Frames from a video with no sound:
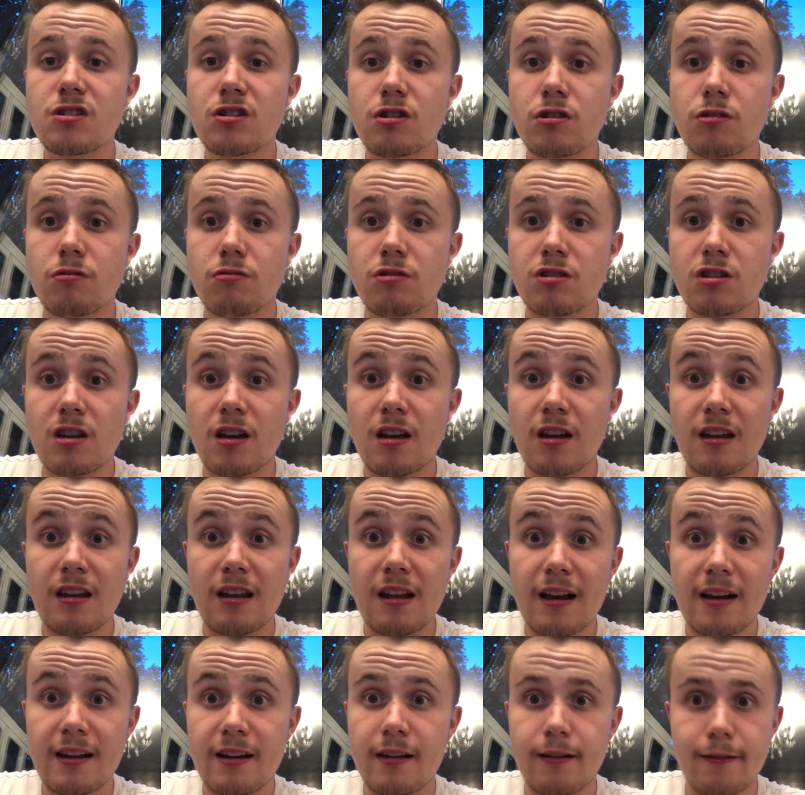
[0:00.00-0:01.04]
due to
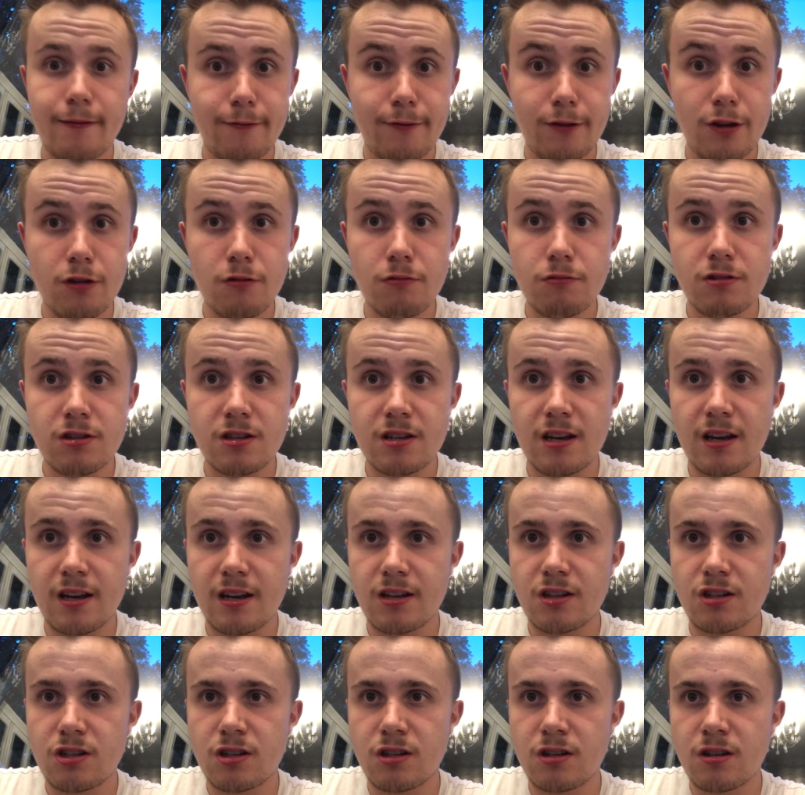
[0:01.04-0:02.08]
lack of
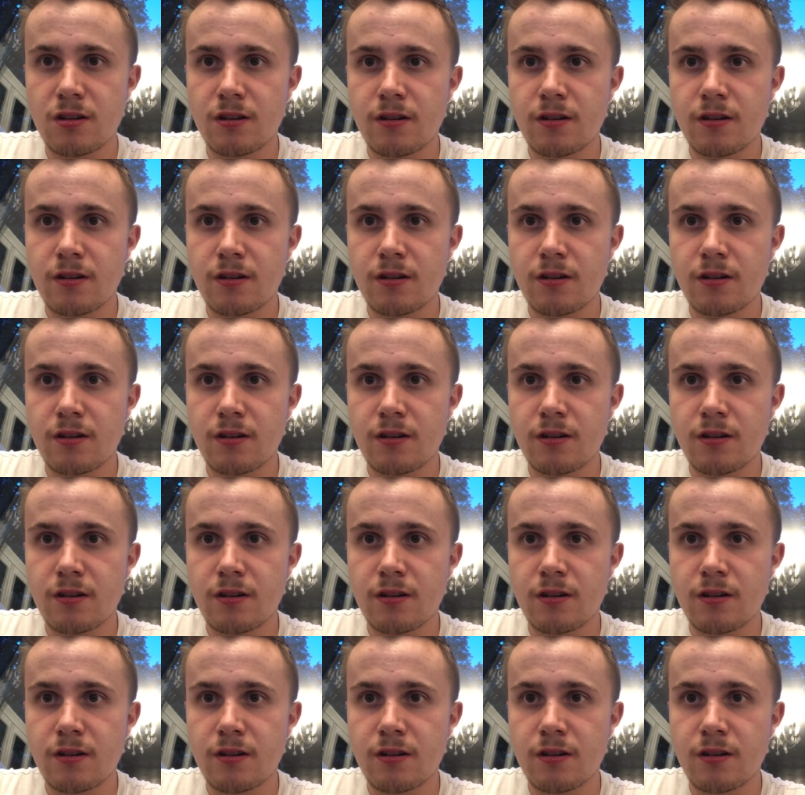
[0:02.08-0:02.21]
usage.